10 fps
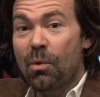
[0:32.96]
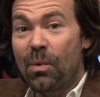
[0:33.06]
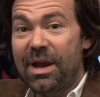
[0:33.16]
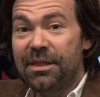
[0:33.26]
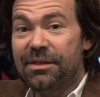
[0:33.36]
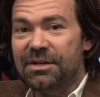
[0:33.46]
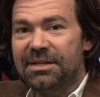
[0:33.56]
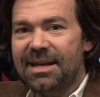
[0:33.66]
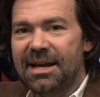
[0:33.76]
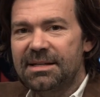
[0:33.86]
with
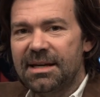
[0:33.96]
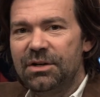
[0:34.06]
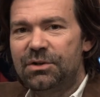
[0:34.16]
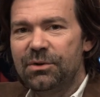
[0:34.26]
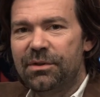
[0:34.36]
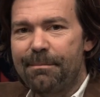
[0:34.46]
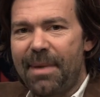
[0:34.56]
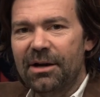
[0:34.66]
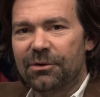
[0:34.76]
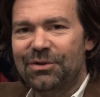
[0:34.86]
Descent into the
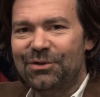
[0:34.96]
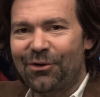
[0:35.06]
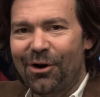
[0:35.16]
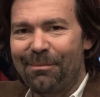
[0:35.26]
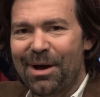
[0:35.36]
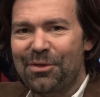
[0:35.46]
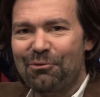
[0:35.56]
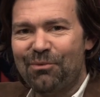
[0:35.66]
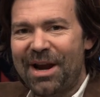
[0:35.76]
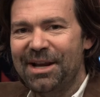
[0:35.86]
Maelstrom,
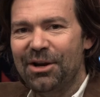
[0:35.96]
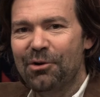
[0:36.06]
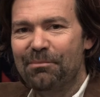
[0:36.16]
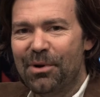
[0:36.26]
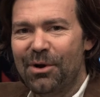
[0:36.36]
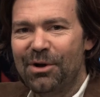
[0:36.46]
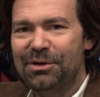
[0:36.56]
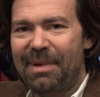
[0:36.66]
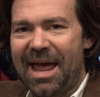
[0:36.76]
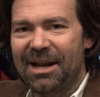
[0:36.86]
the Radio
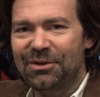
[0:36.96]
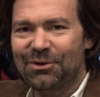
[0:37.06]
Birdman